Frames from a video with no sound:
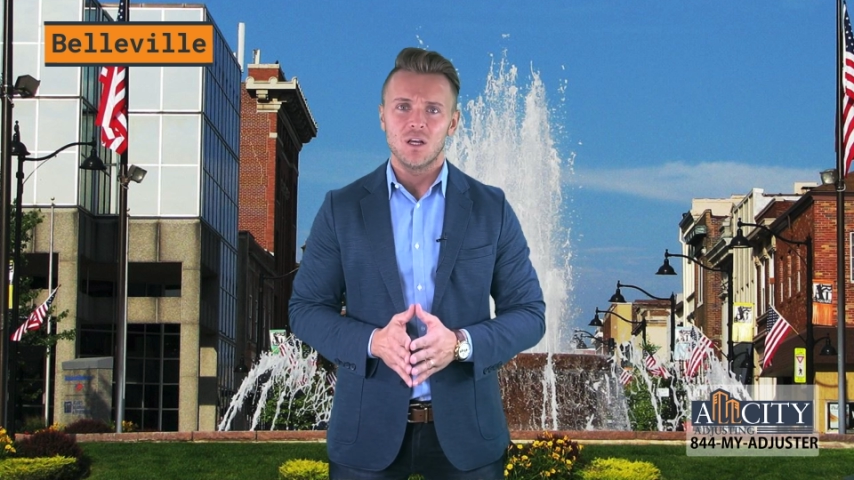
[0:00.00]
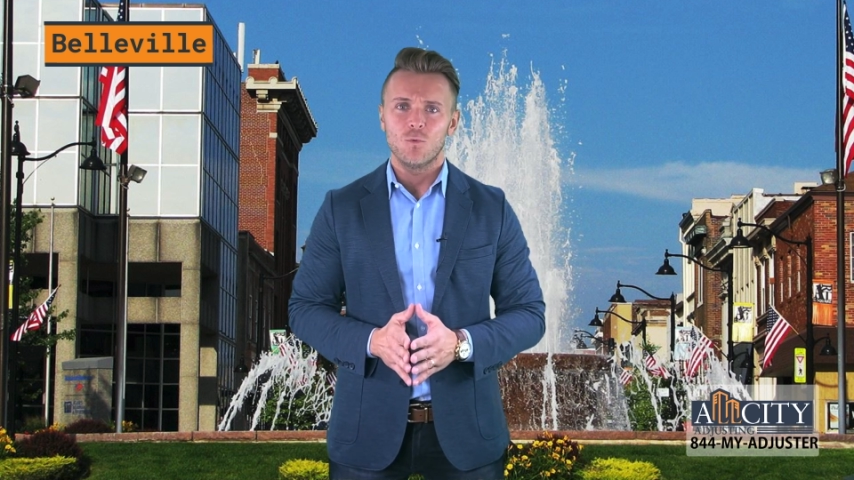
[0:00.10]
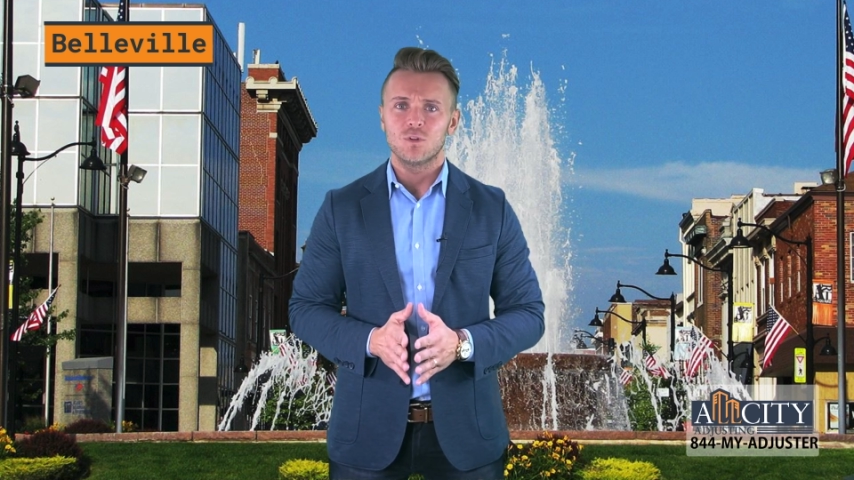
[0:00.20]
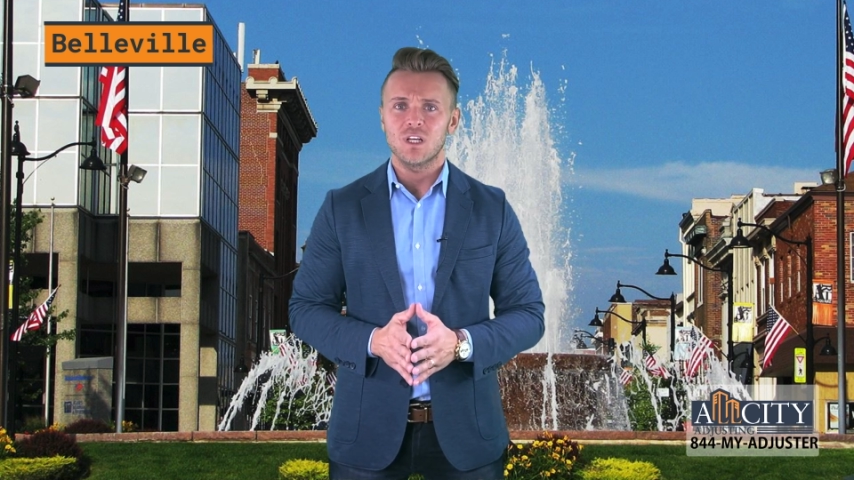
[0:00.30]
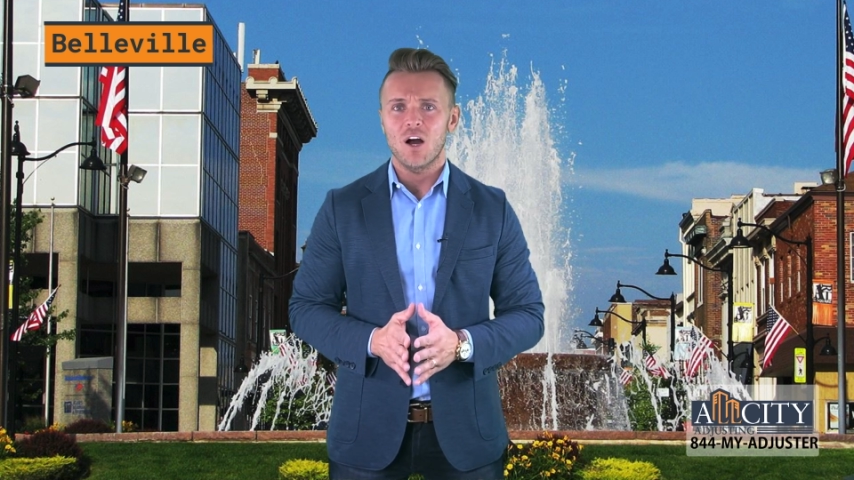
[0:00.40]

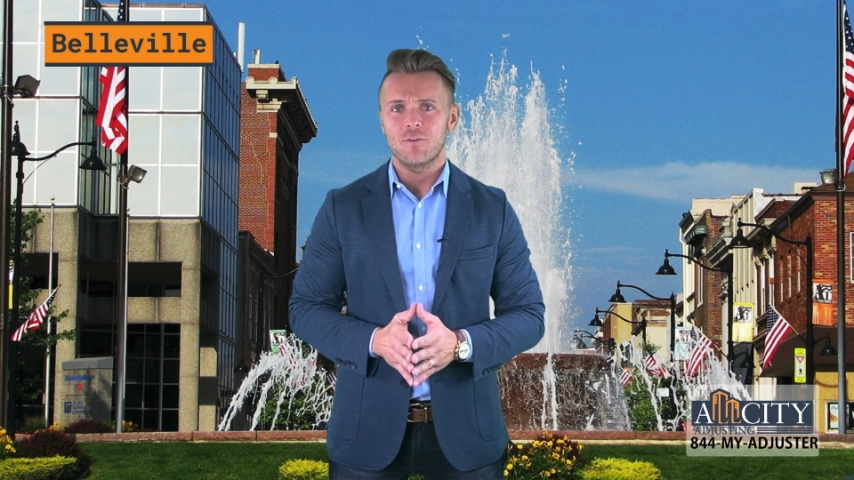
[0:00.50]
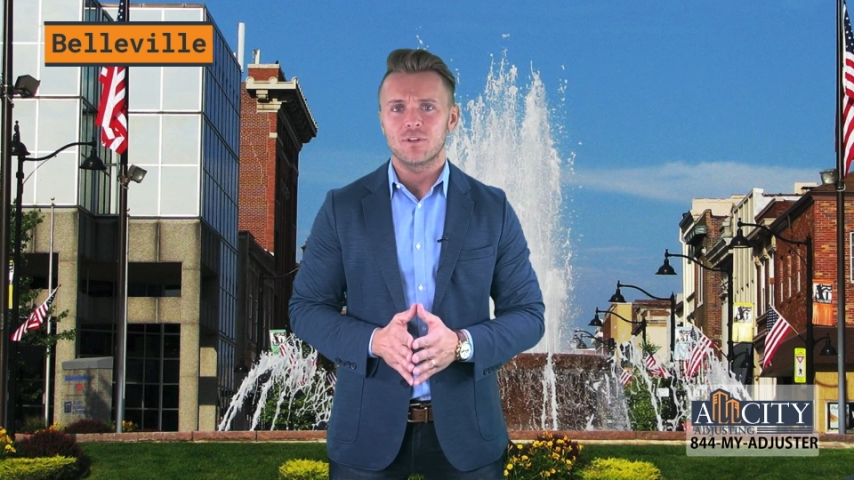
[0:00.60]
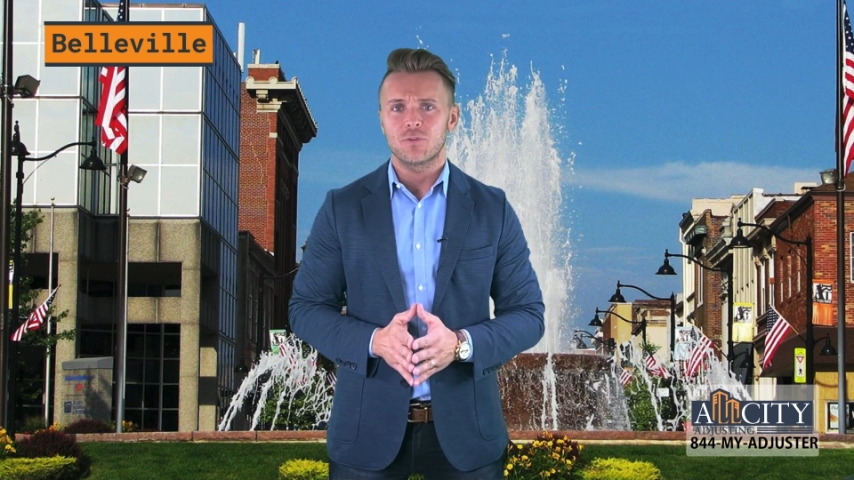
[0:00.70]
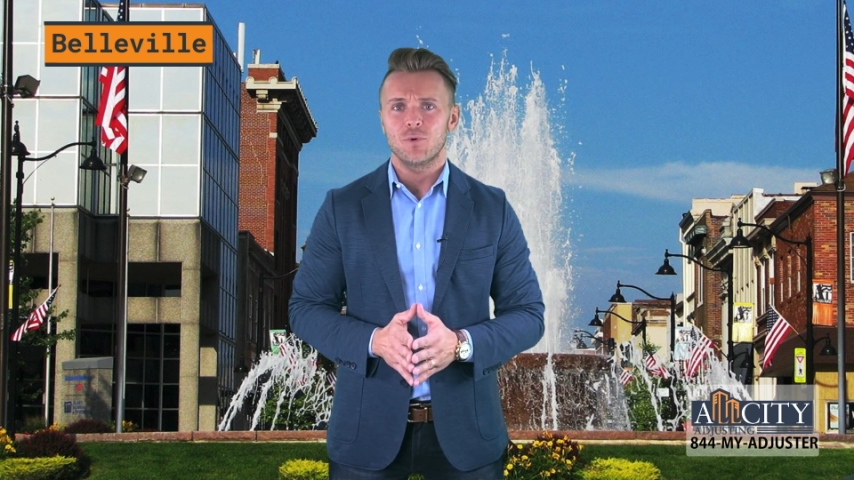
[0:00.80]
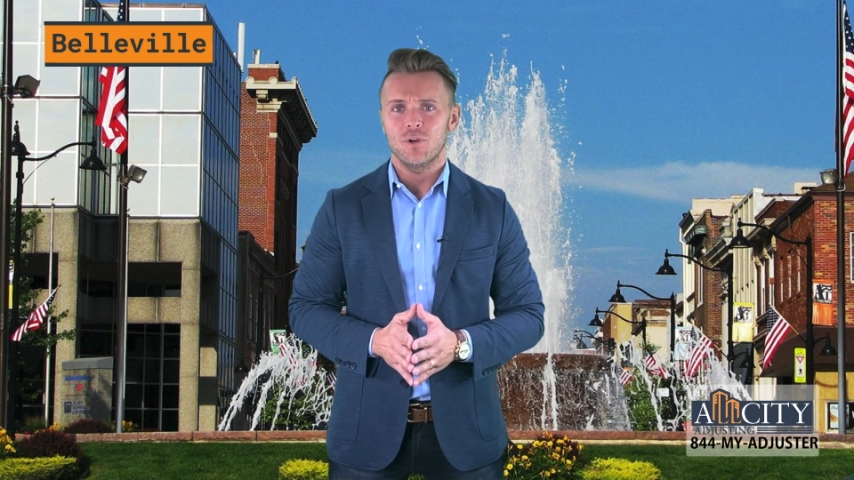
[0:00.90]
was offered
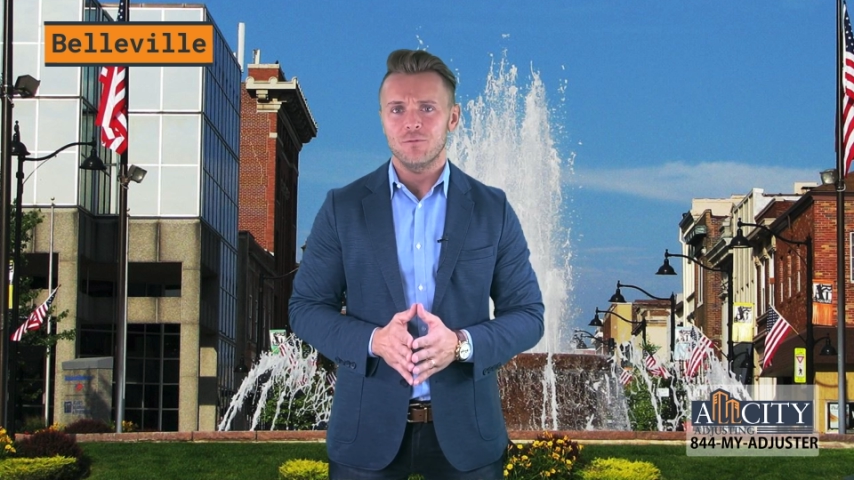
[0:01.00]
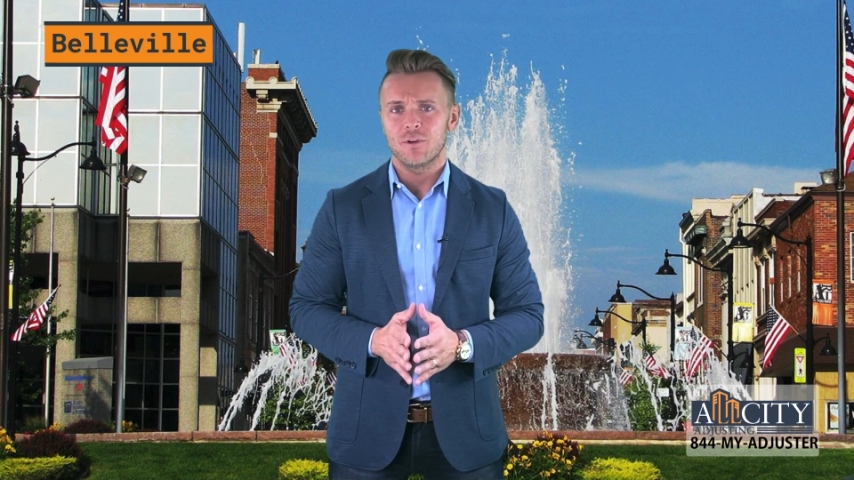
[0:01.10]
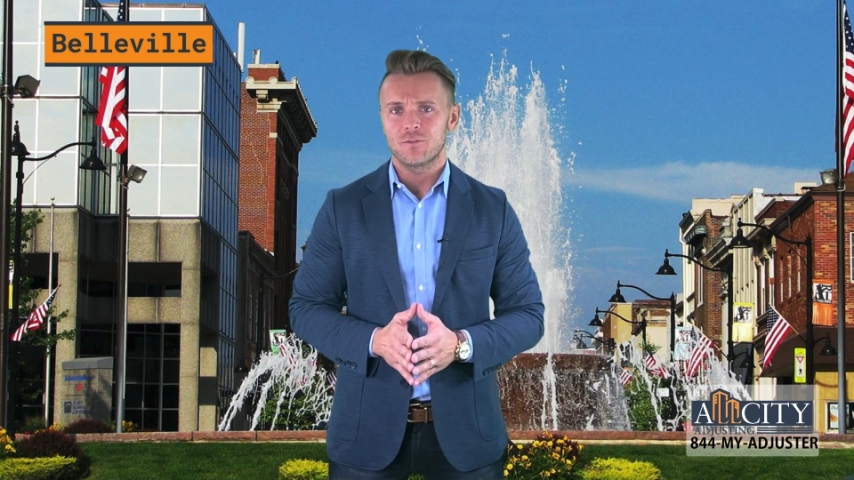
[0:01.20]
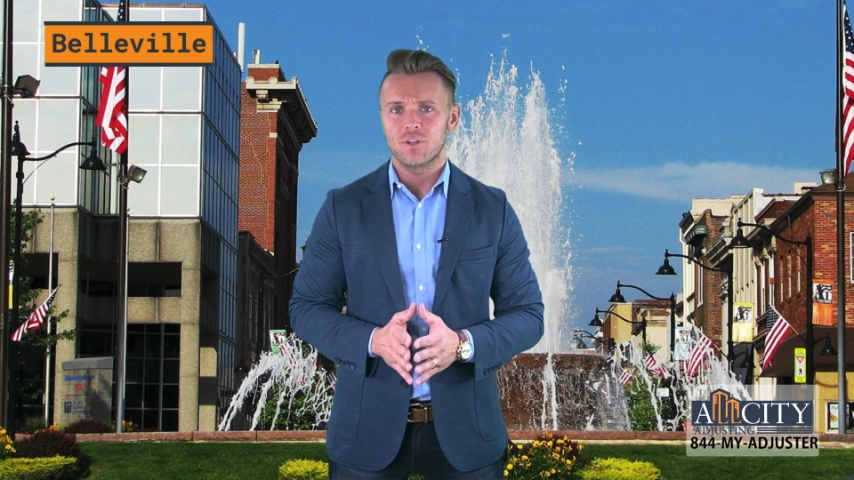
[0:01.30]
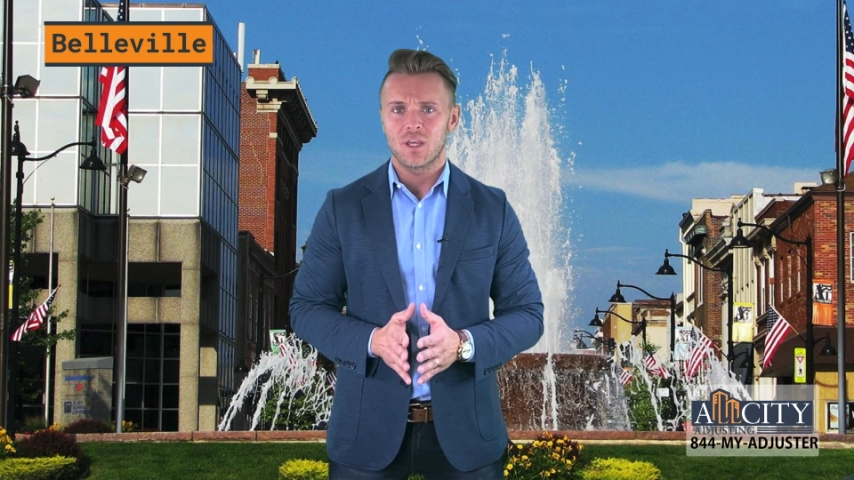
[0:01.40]
three hundred
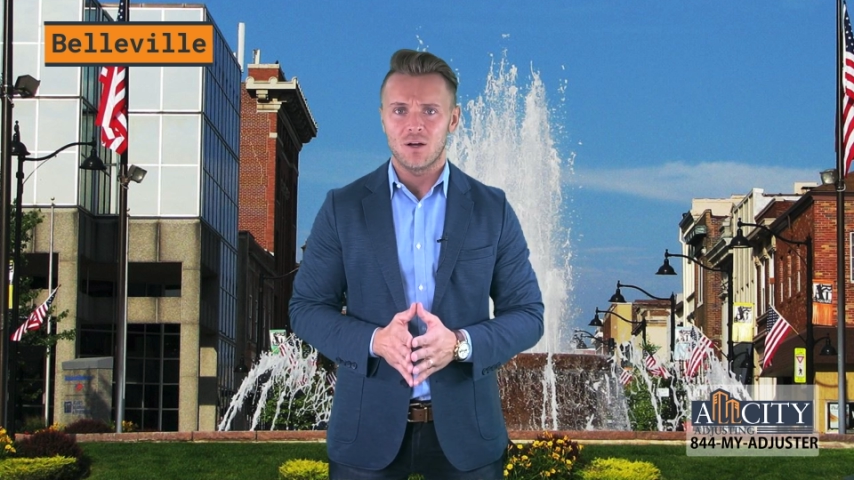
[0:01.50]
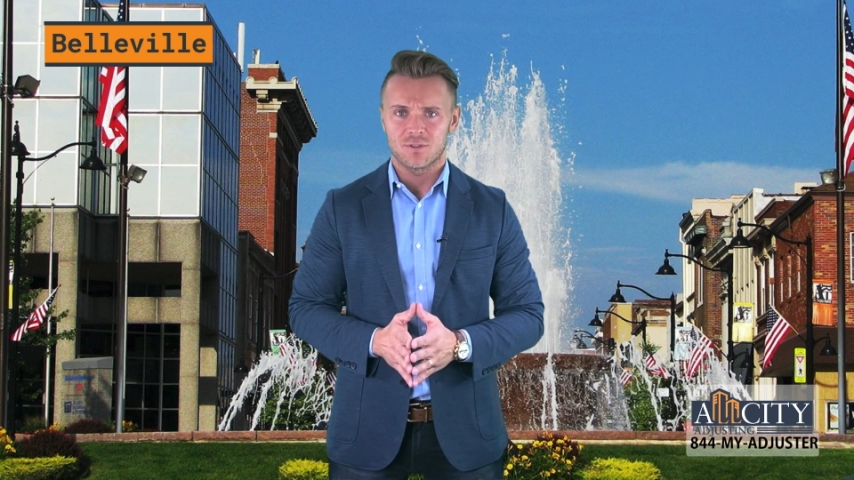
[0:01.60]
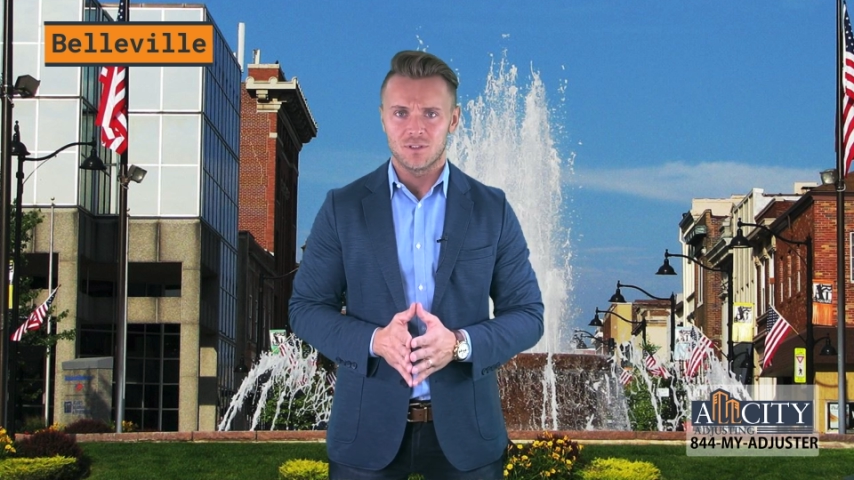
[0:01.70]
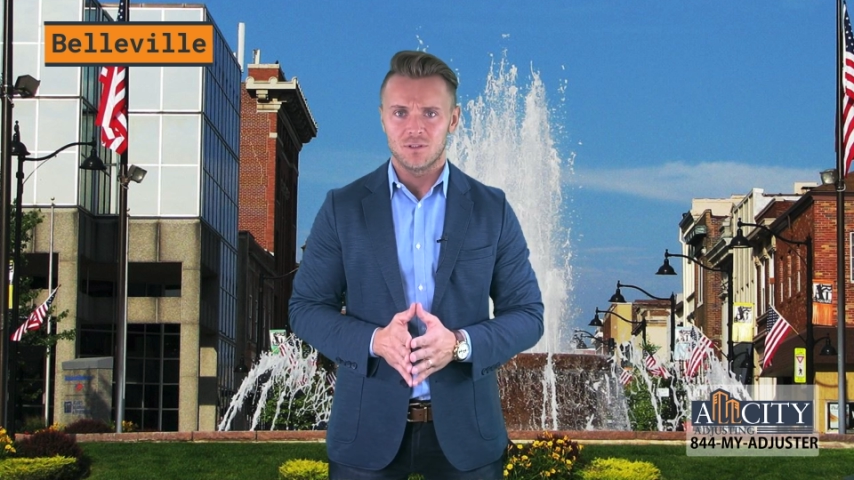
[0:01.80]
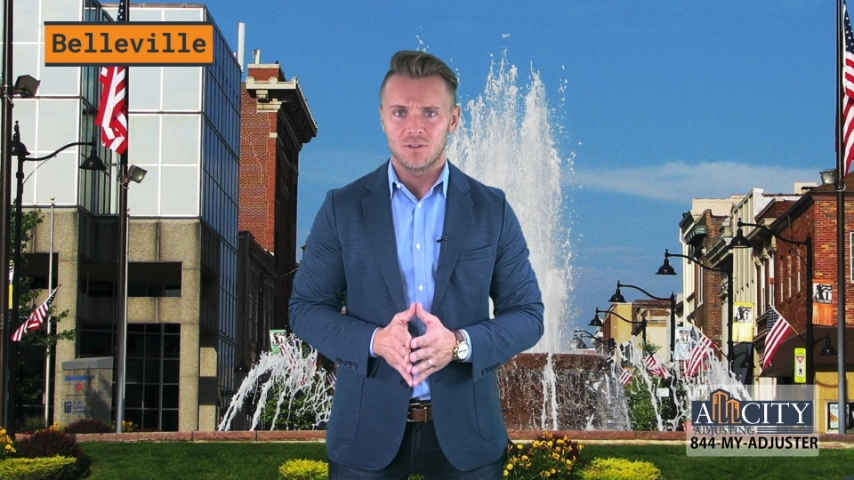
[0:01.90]
fifty
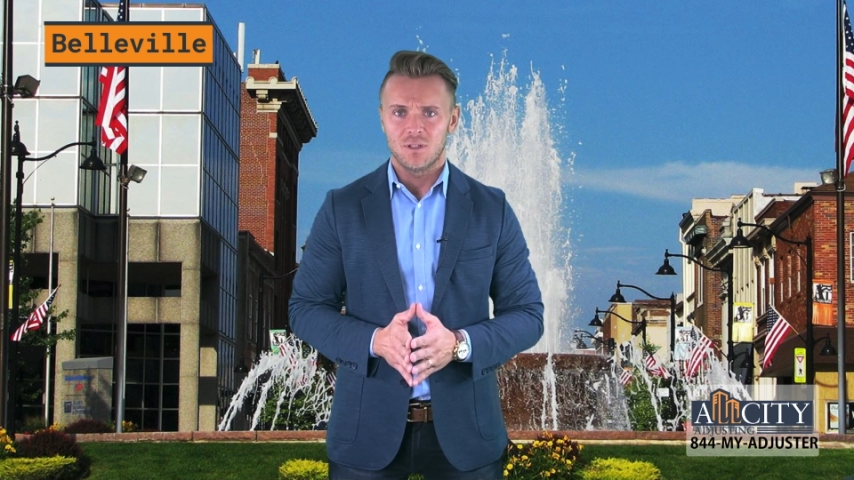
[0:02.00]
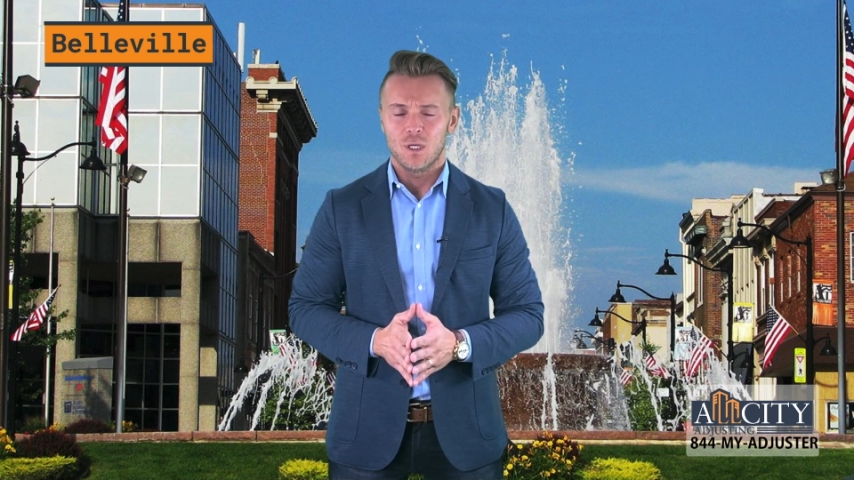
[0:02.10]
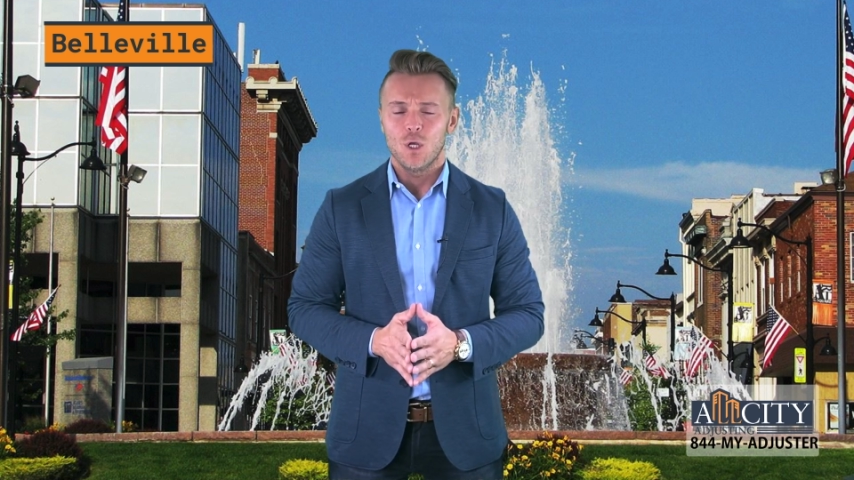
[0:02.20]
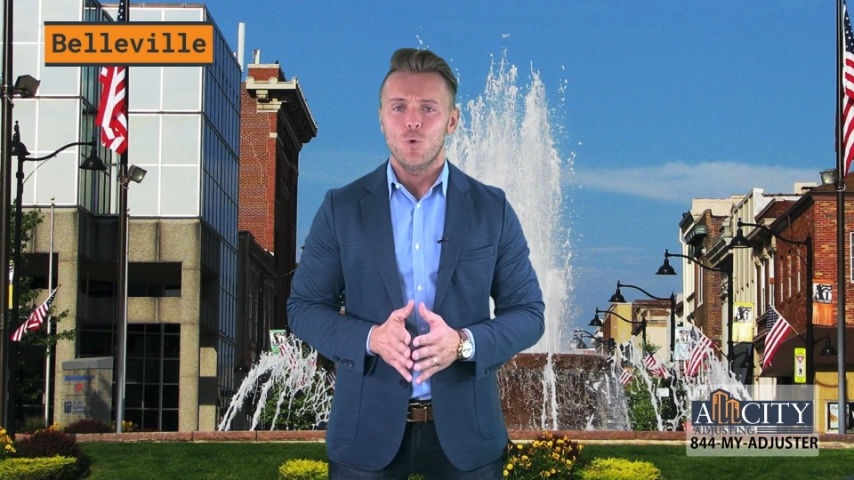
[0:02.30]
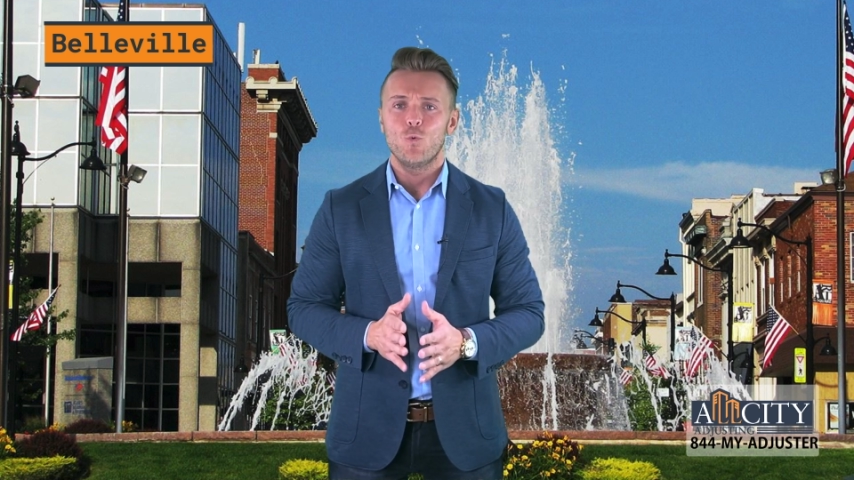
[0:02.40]
thousand dollars.